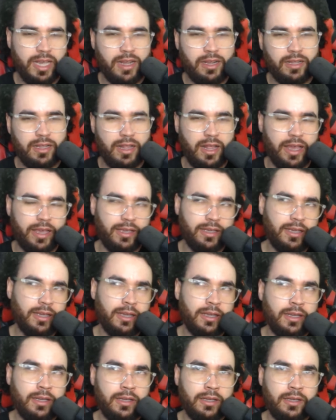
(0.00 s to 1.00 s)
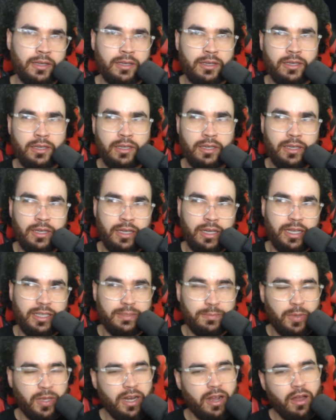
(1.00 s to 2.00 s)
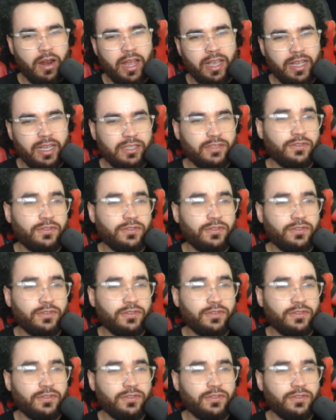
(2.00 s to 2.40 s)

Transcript: like it's been on, I guess,